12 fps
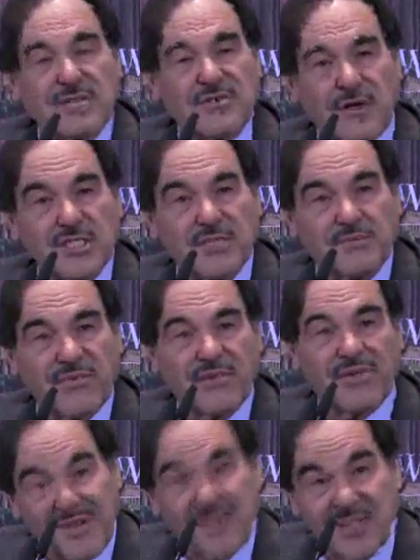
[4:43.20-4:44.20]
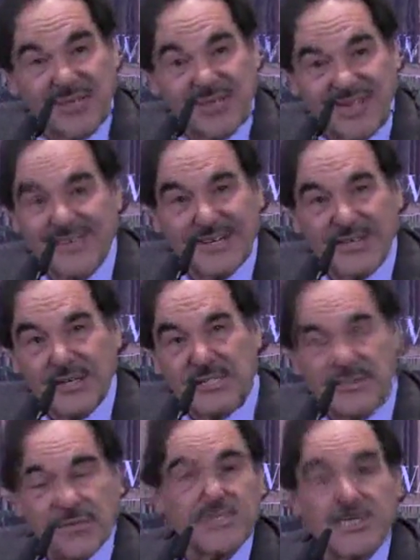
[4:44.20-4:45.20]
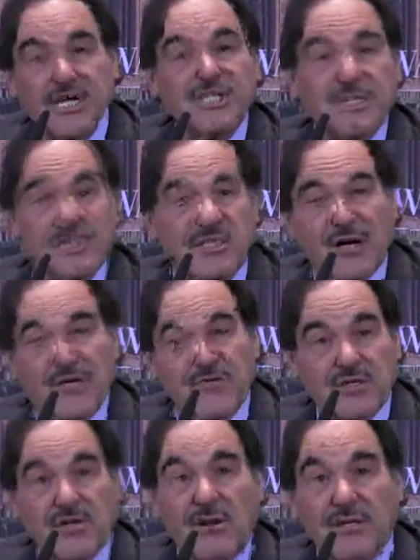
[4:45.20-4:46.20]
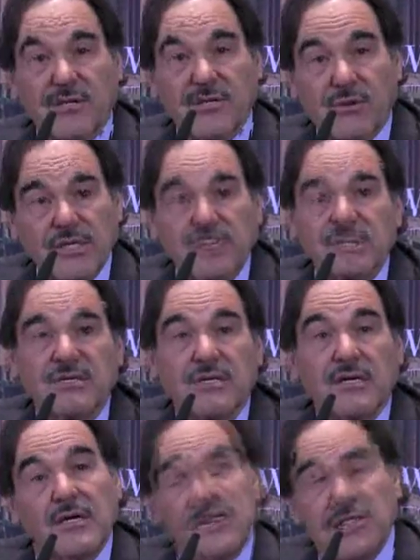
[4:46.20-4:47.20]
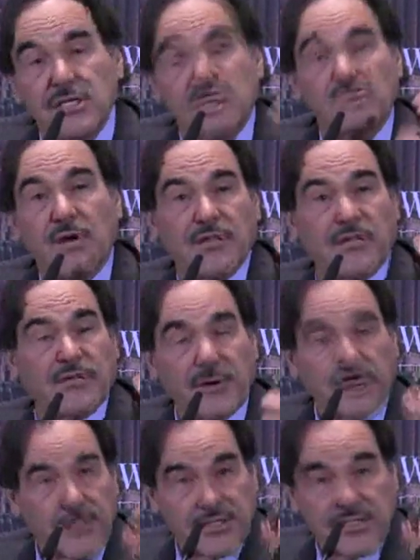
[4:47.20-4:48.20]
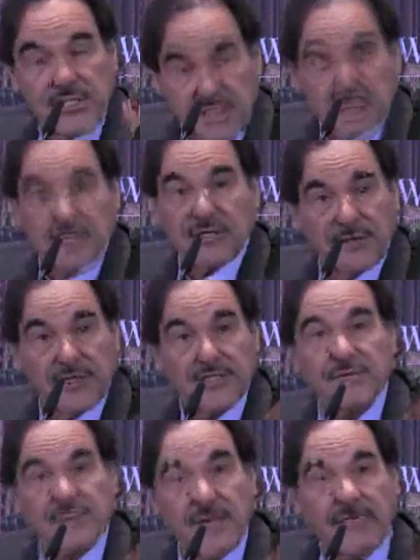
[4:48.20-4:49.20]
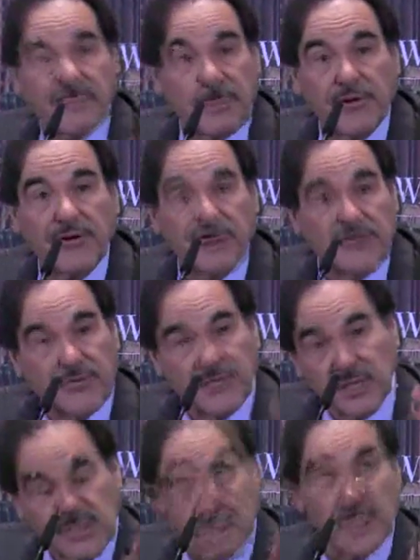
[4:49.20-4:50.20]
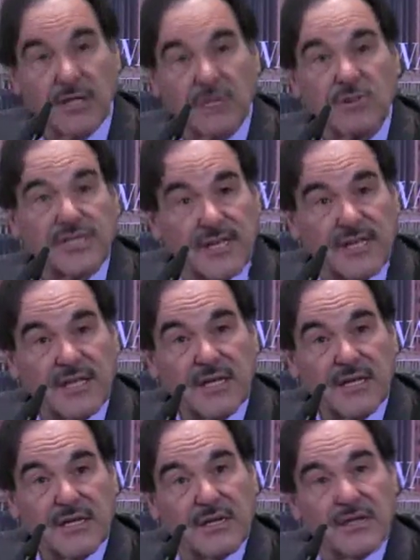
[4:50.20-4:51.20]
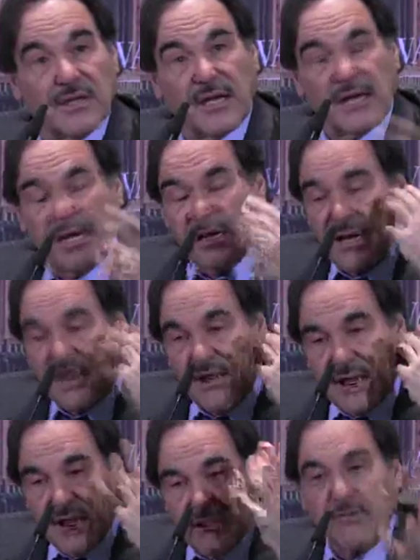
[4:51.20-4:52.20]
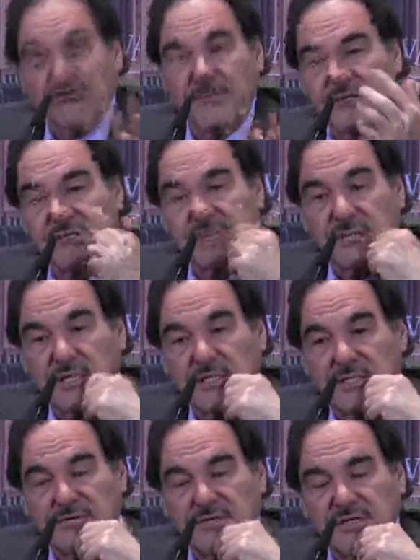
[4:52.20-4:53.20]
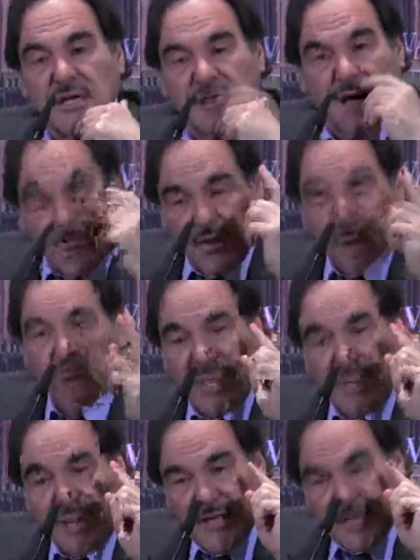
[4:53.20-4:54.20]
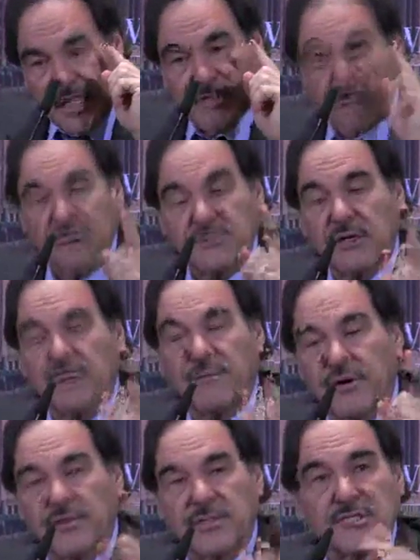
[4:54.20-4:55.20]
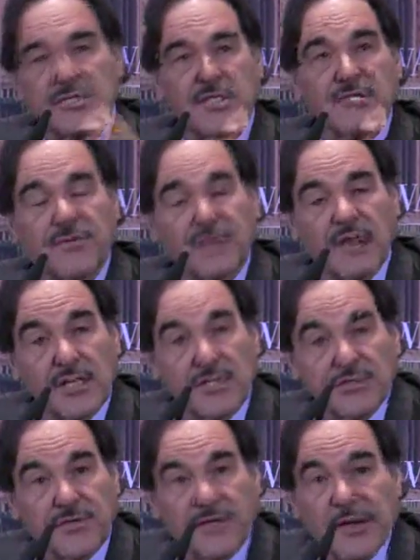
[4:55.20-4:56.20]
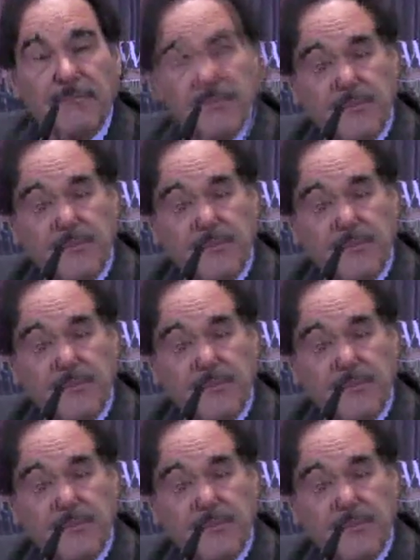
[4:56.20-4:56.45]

trust between people, civilization itself is called into question. This is in the lyrics of David Byrne, if you listen closely. And I love his, I chose him for his sense of philosophy.